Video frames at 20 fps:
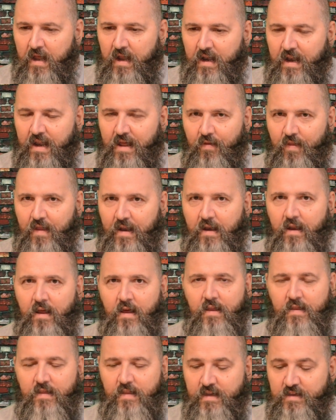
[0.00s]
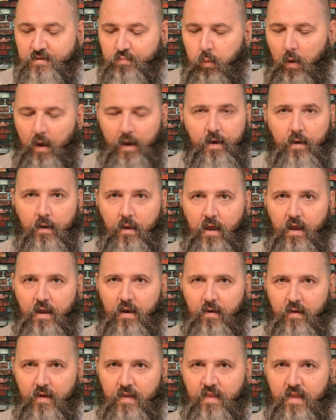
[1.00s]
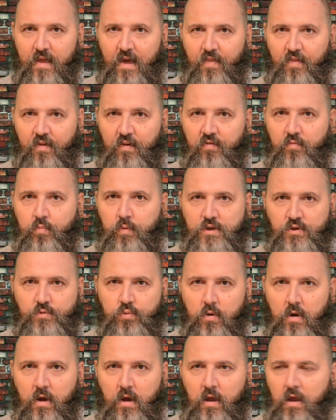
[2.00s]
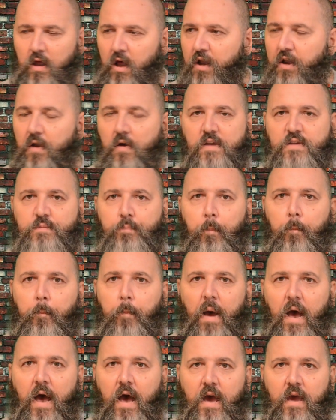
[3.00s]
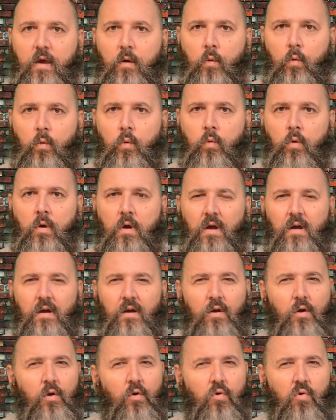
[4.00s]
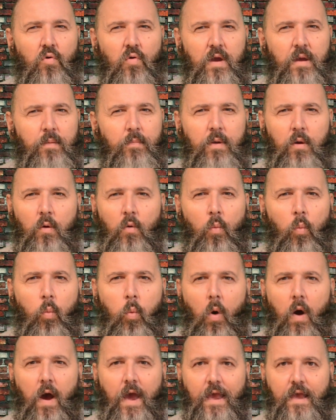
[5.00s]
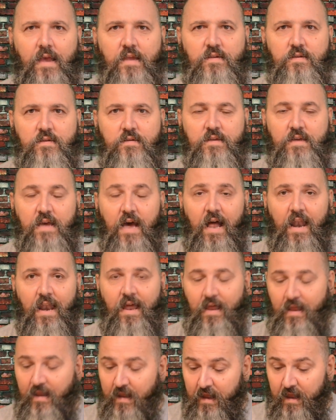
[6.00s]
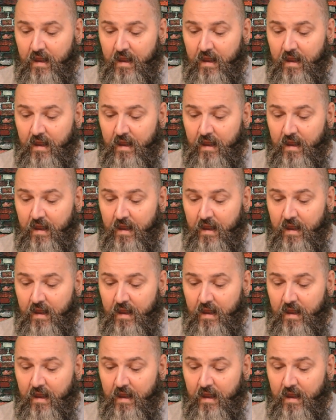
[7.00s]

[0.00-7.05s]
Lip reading: Now then, this one, unlike the others, which were a nice pale creamy or white colour,